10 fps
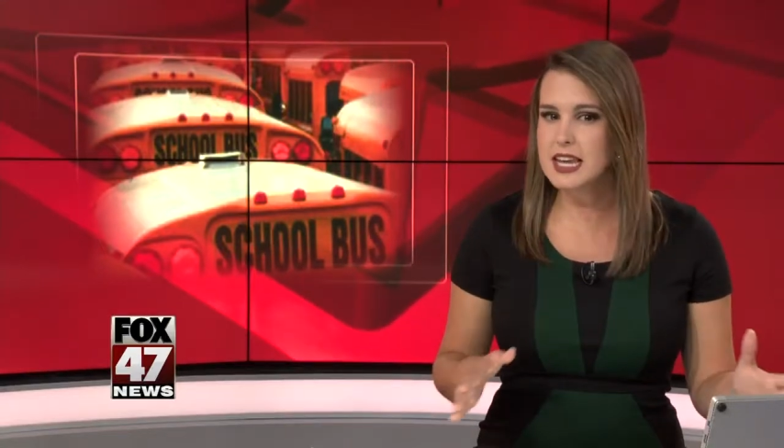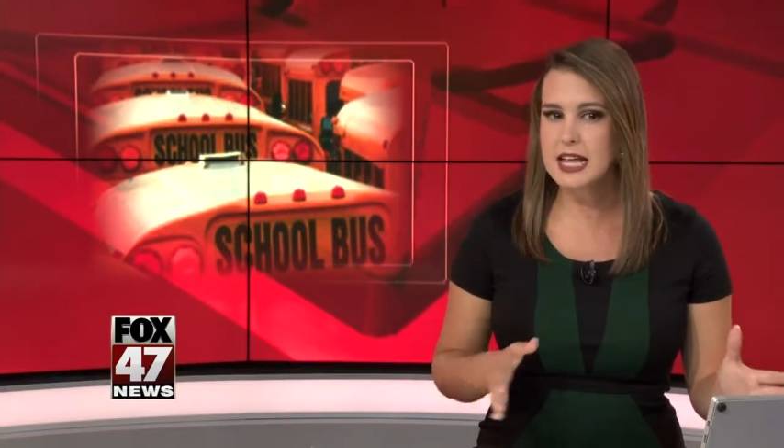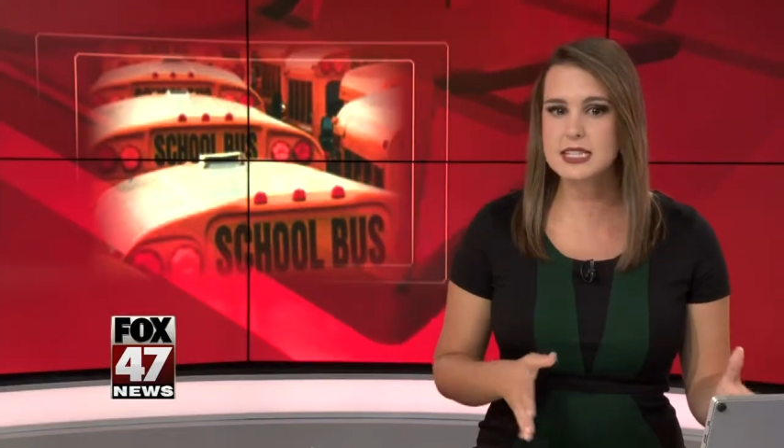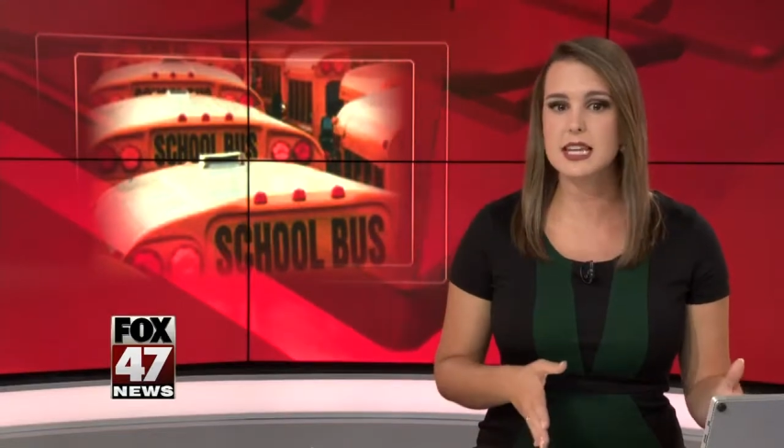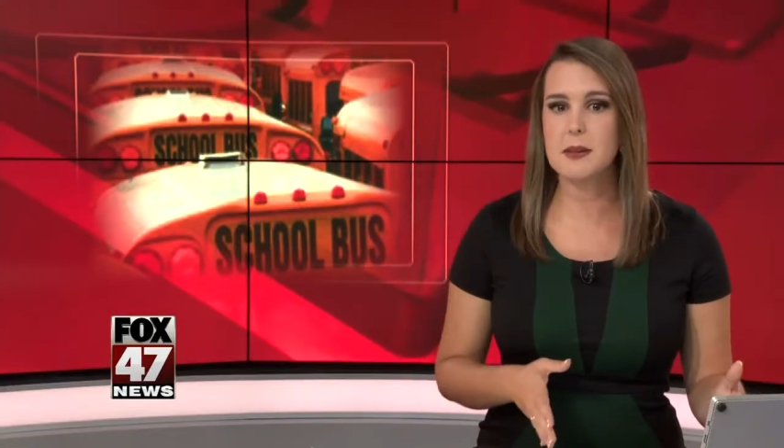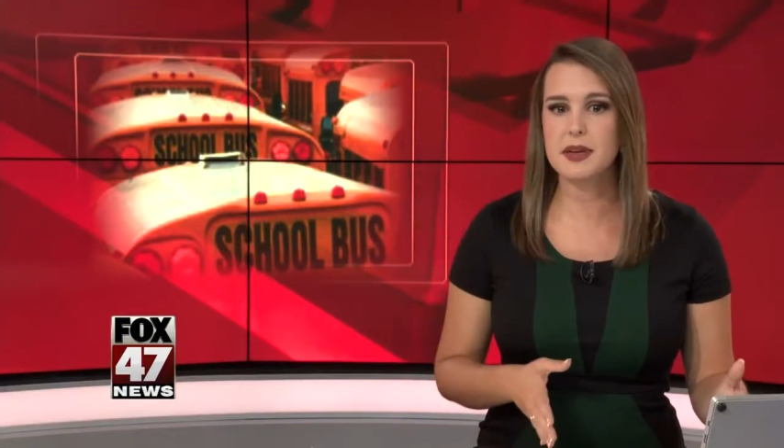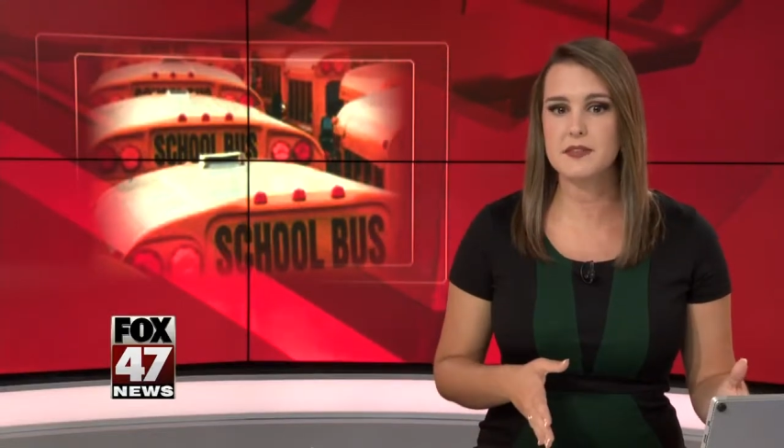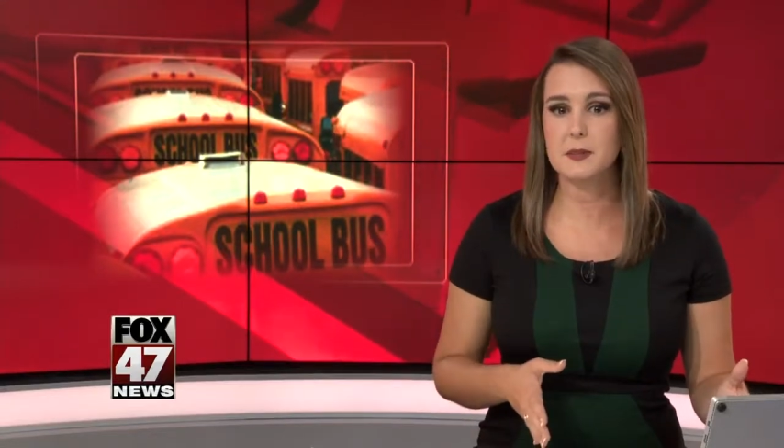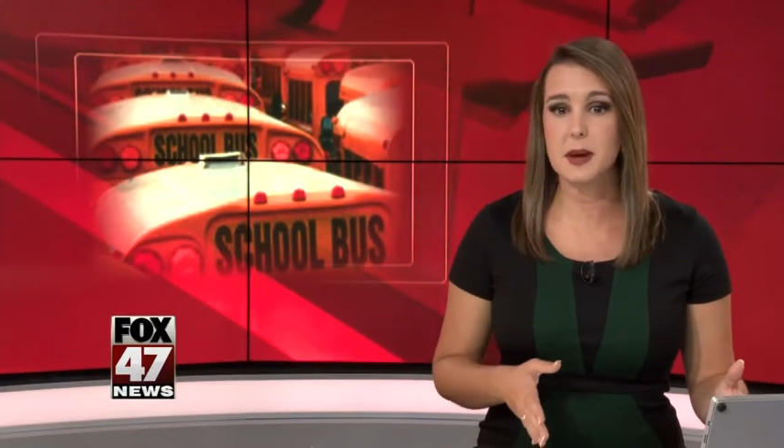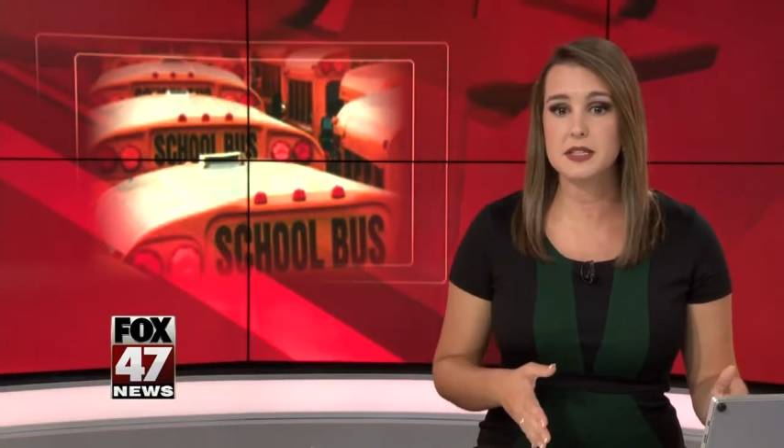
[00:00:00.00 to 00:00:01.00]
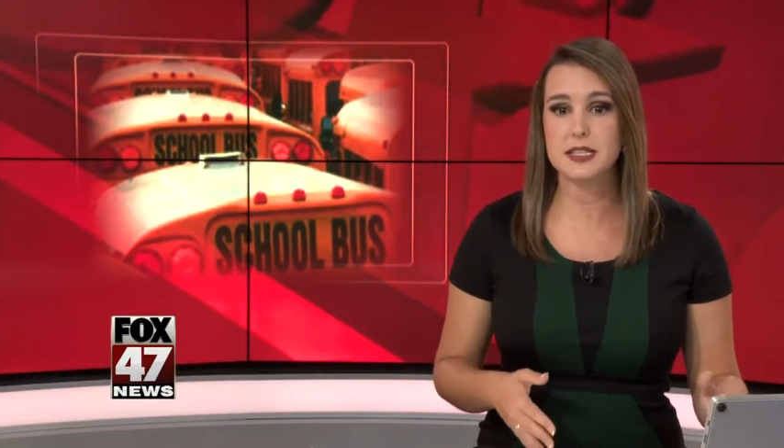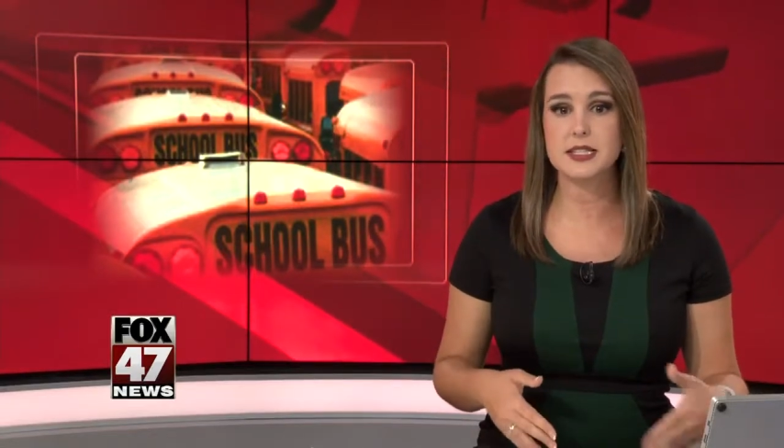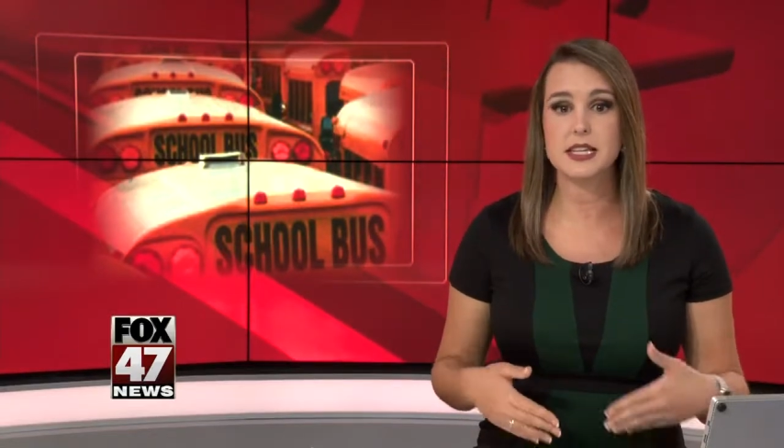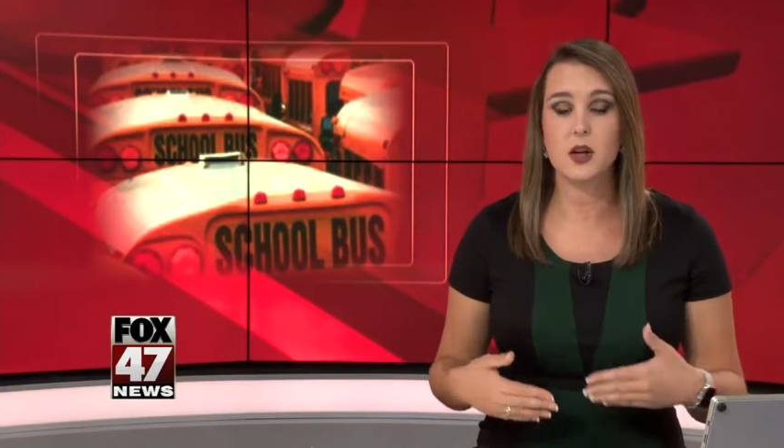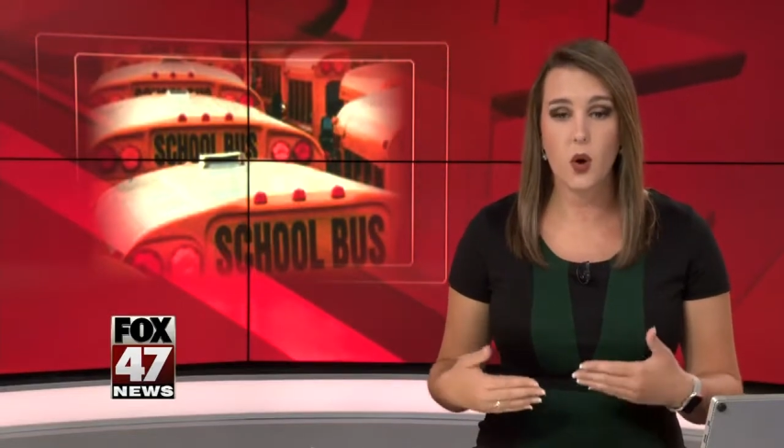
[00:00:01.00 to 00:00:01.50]
not stopping for
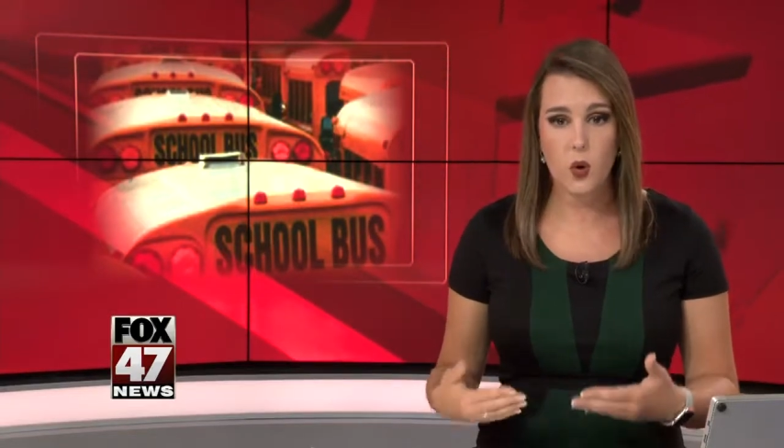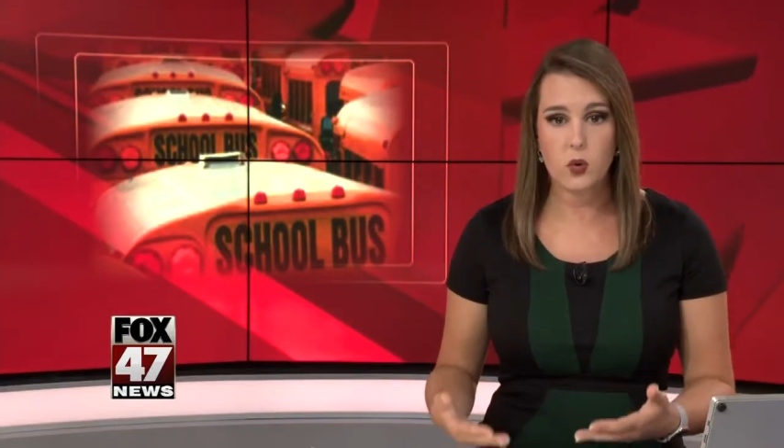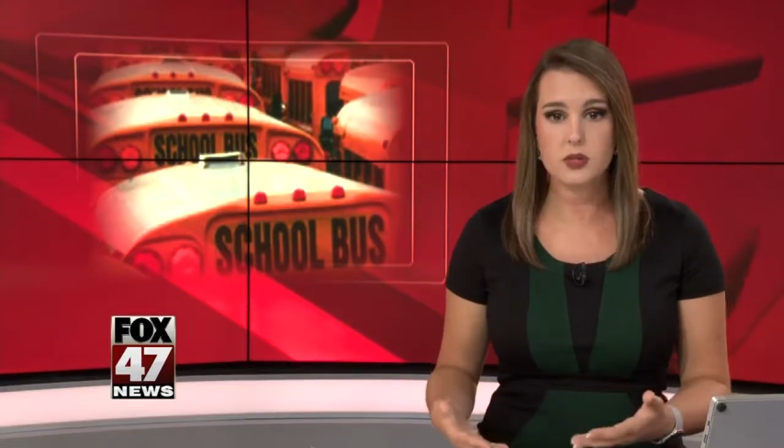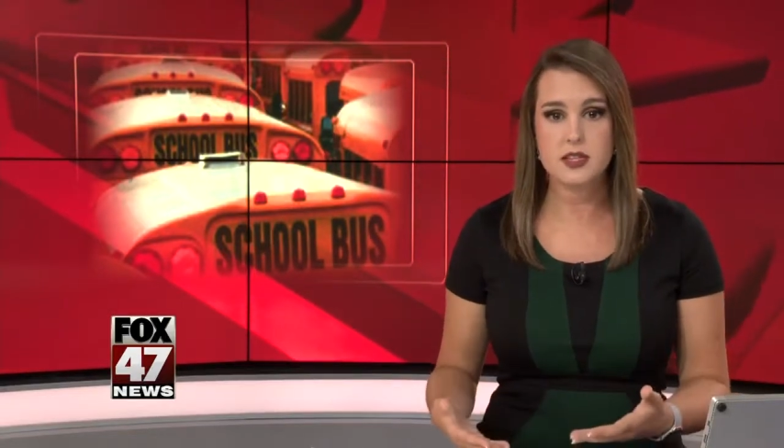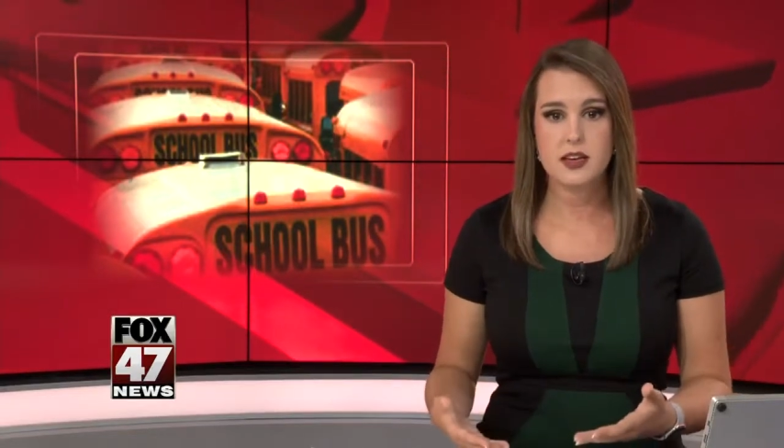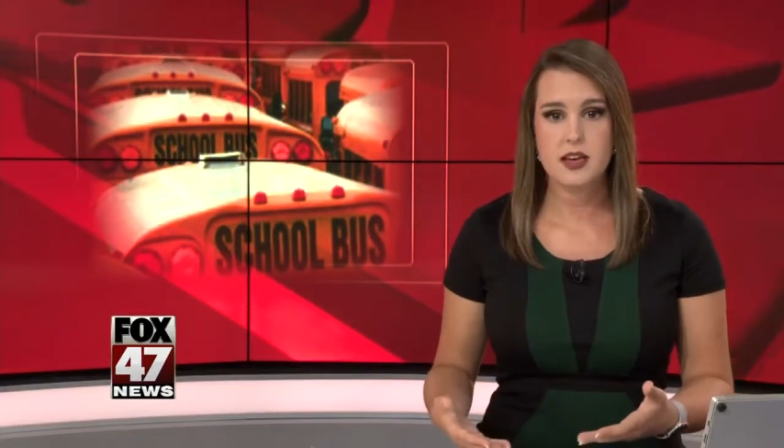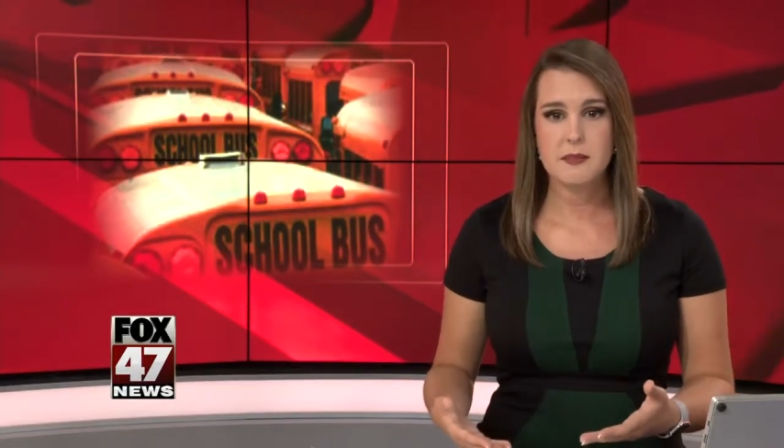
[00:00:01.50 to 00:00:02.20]
buses in Holt,